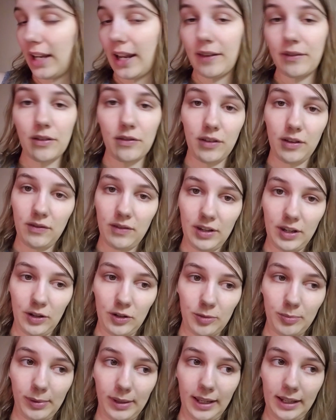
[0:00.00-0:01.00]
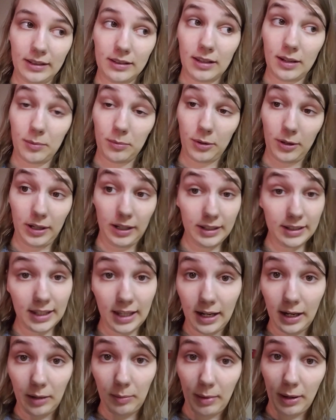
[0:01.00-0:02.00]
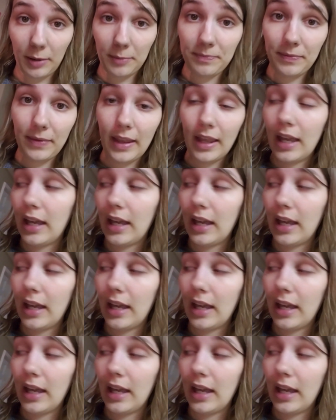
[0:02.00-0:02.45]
I have a few videos planned that I'm pretty excited about.